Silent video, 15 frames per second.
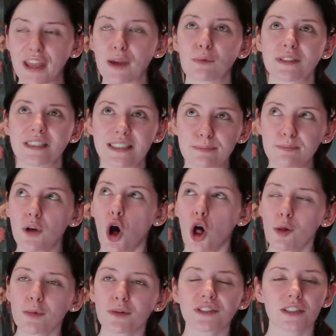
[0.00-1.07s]
It was
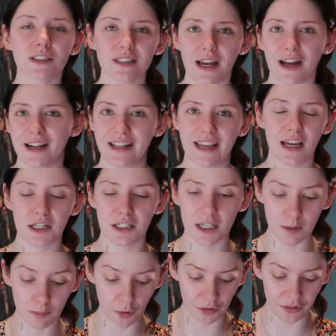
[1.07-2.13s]
almost exactly
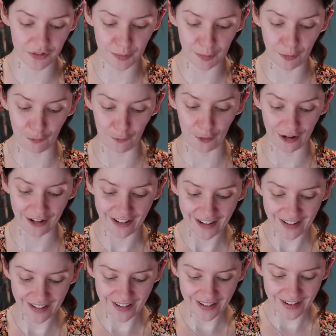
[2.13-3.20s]
18 months before
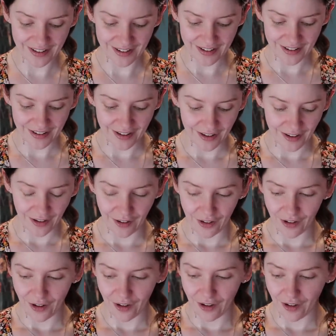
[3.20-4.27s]
I
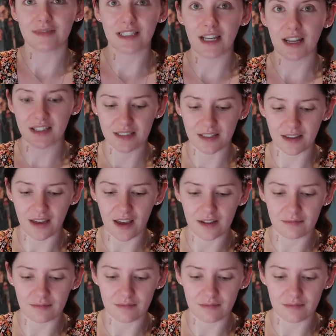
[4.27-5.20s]
felt sexy again.